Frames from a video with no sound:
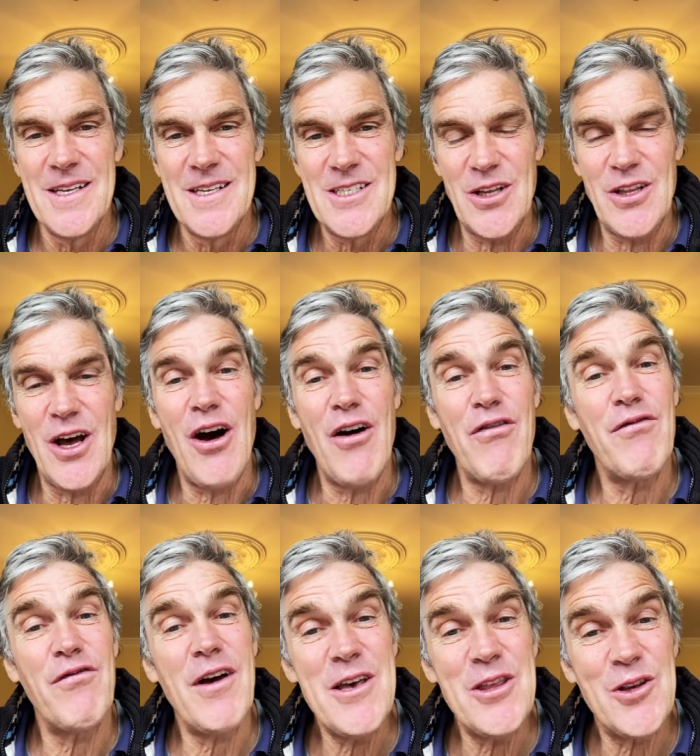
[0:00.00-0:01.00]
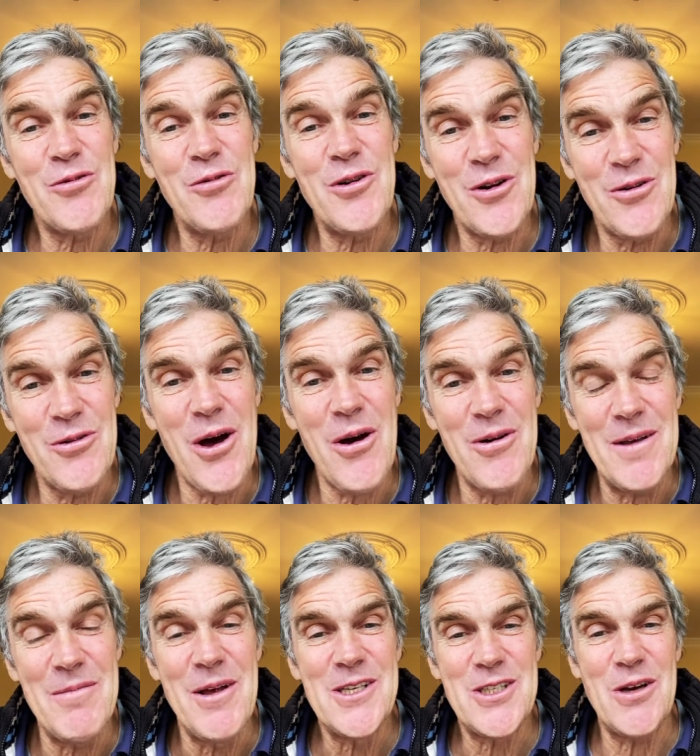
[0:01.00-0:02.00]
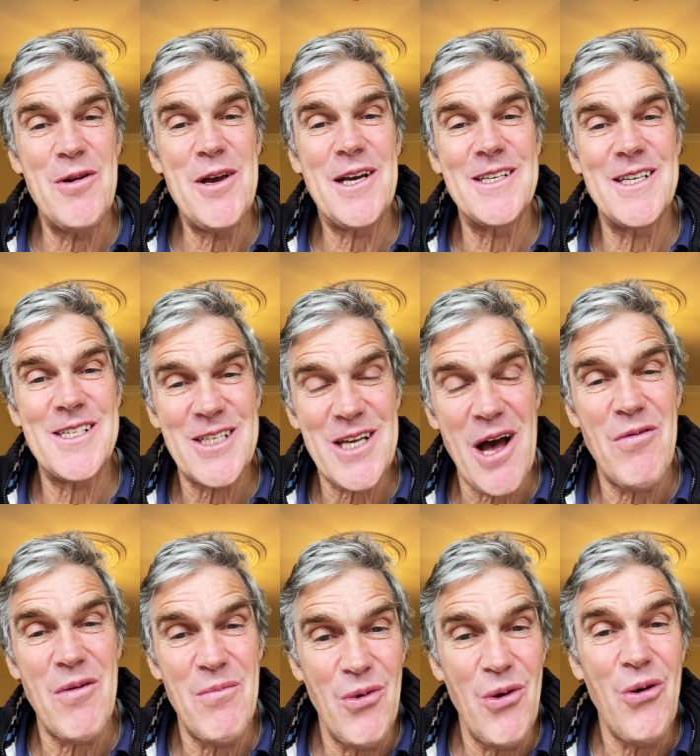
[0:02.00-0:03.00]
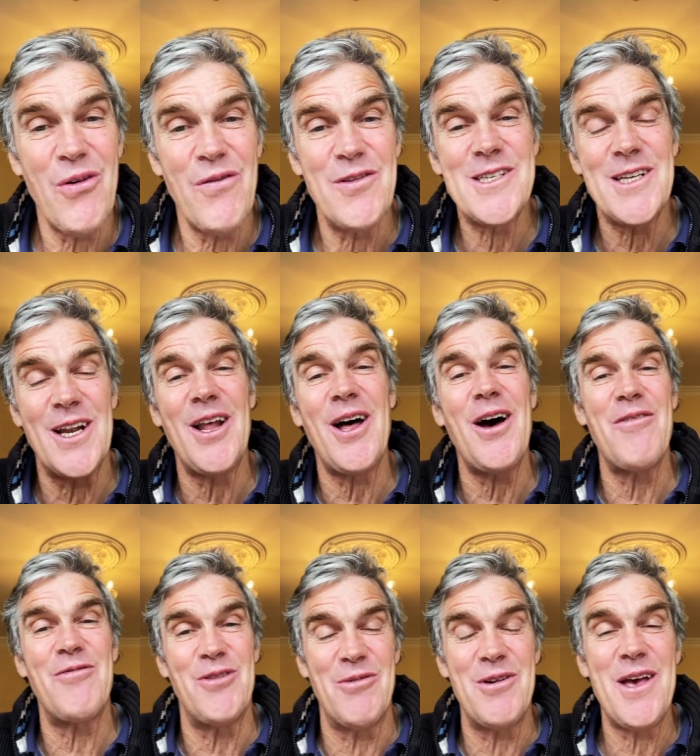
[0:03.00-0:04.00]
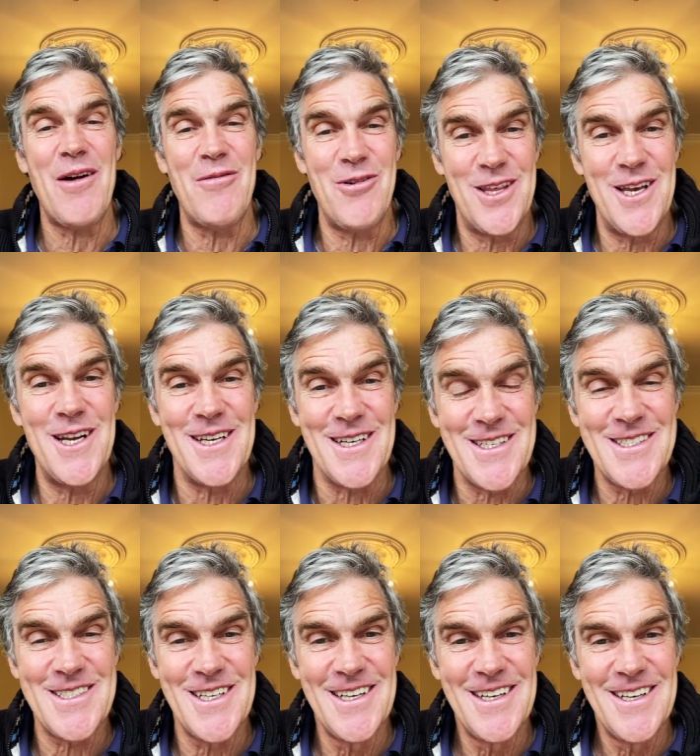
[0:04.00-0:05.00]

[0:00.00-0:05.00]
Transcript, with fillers: so that our faith can grow in Him, so we can discover more of this life that we have within us.